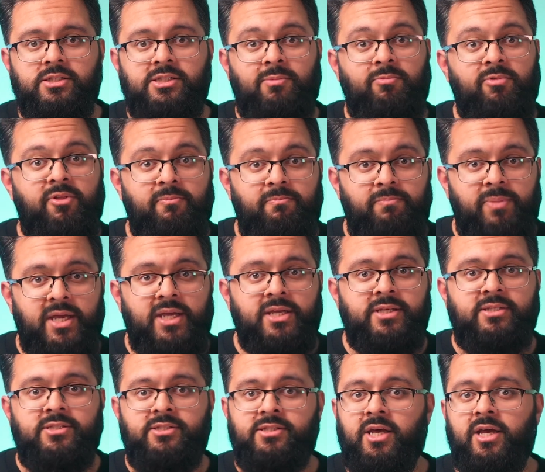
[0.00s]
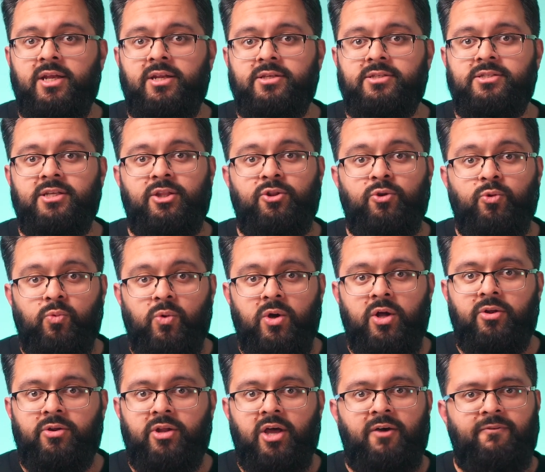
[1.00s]
Some of the biggest Zionists in the
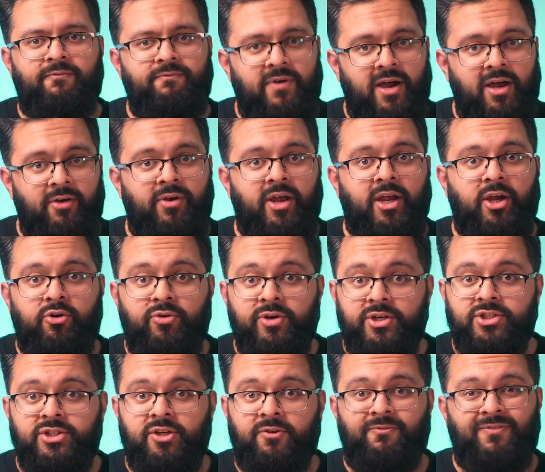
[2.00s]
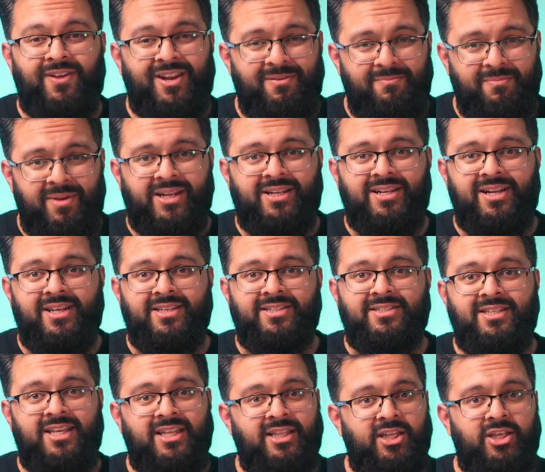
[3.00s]
world are far-right Christian
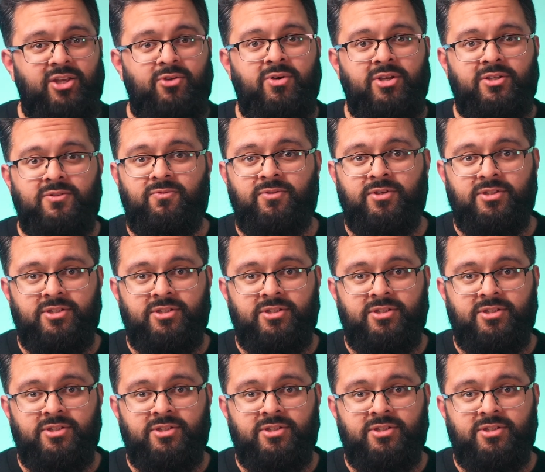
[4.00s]
fundamentalists in the US, for